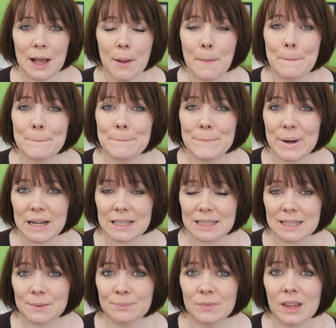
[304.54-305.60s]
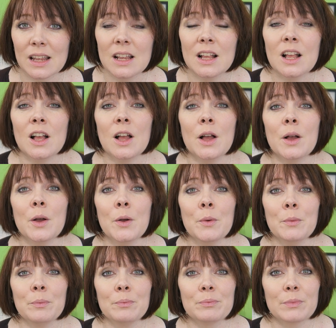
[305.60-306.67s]
it. But
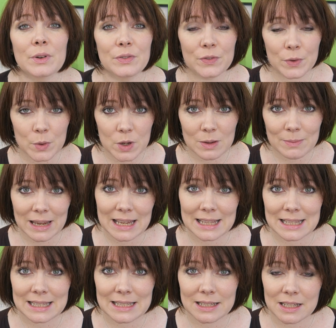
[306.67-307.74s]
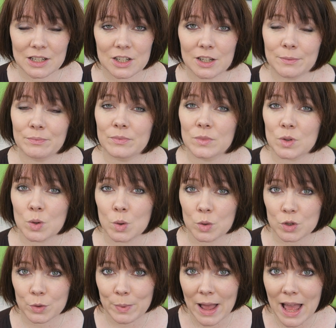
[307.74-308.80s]
before you make this decision,
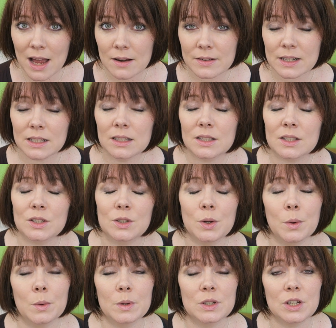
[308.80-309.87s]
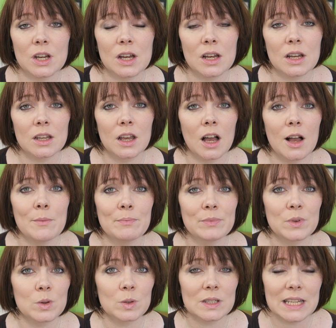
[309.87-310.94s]
talk to your parents, talk
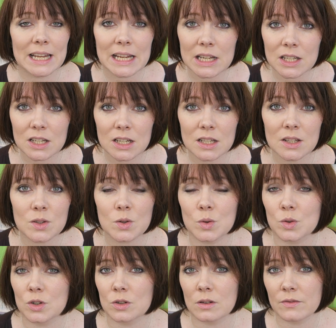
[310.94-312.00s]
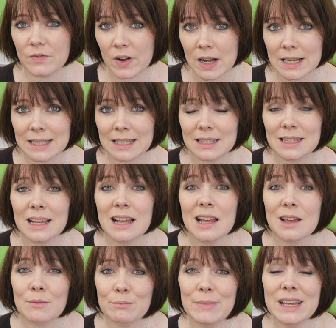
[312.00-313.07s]
to your teachers, talk to your advisors.
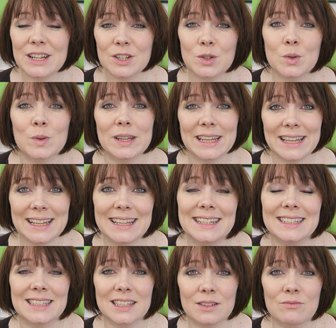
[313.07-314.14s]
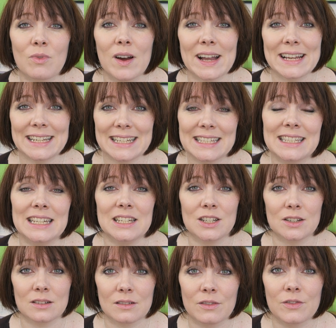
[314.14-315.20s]
Make sure it is the right
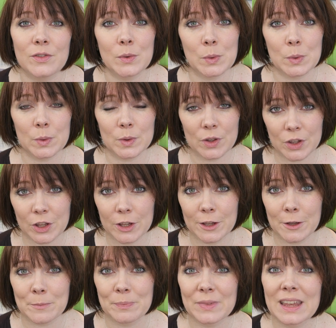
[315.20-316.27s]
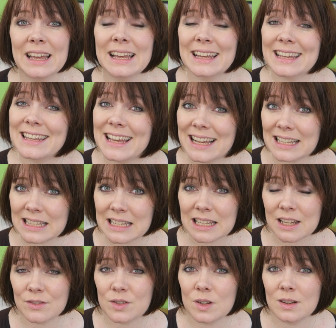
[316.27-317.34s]
decision for you. Yes,
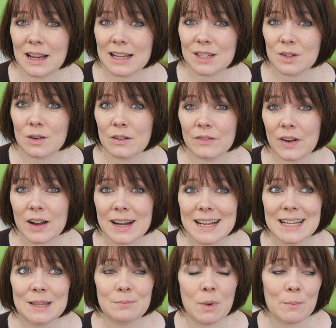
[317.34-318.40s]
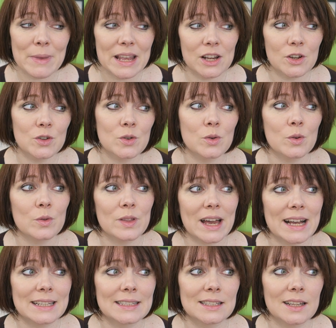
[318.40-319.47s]
it gives you less to revise, but make sure
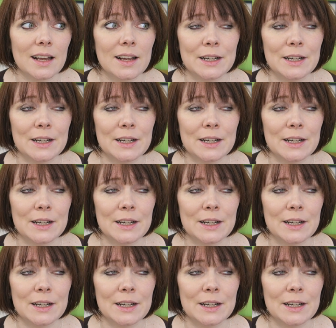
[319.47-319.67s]
that